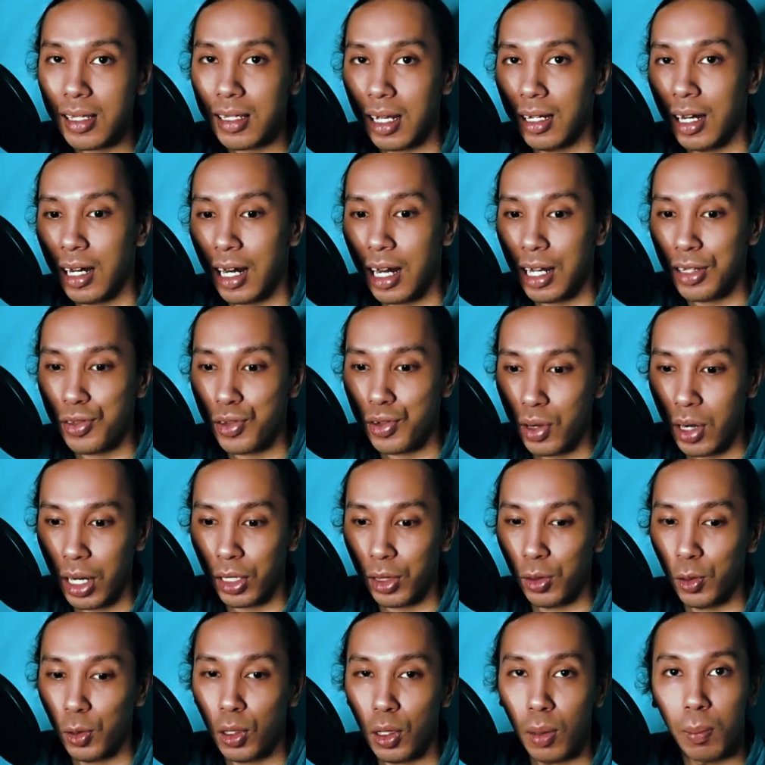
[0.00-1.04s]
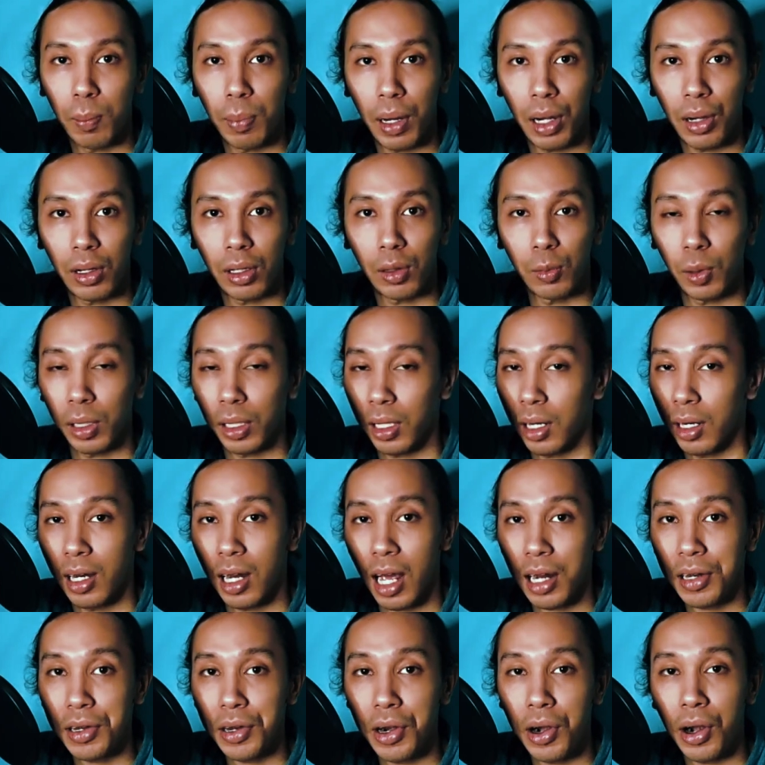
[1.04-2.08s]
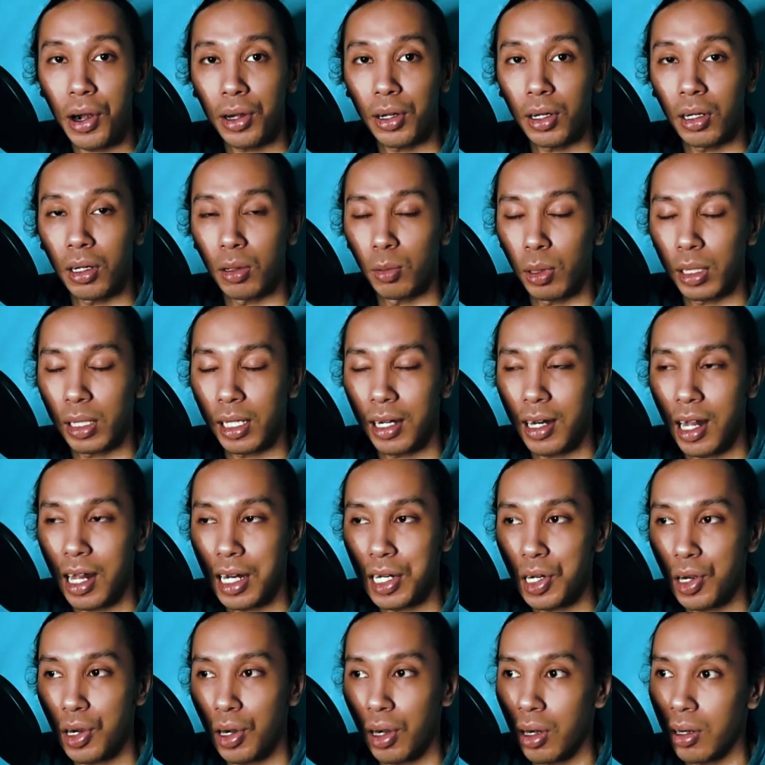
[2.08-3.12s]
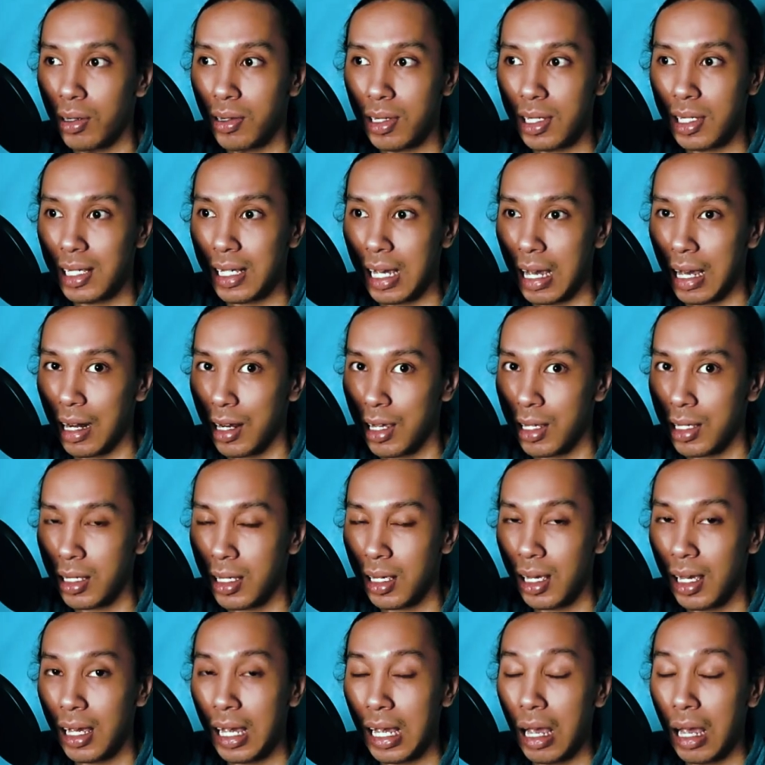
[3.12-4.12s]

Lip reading: and then I tried to compare it with another series.